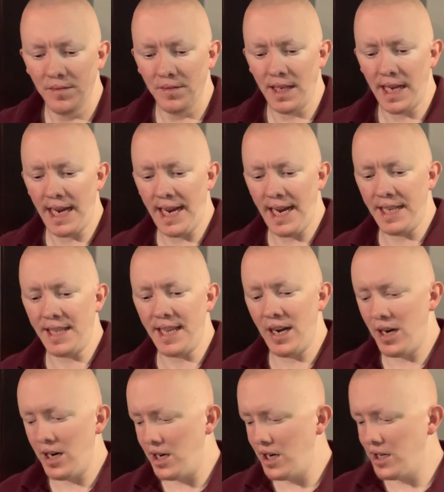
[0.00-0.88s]
And
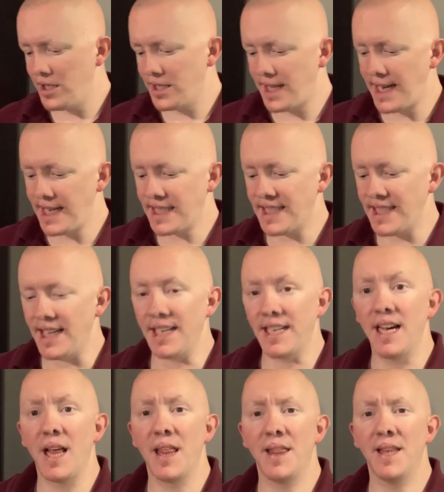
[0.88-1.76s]
there's that
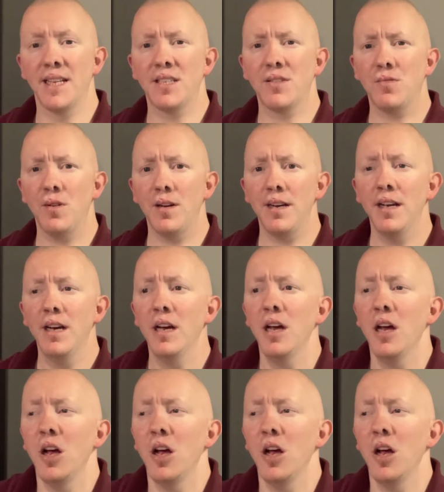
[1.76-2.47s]
scent. This one,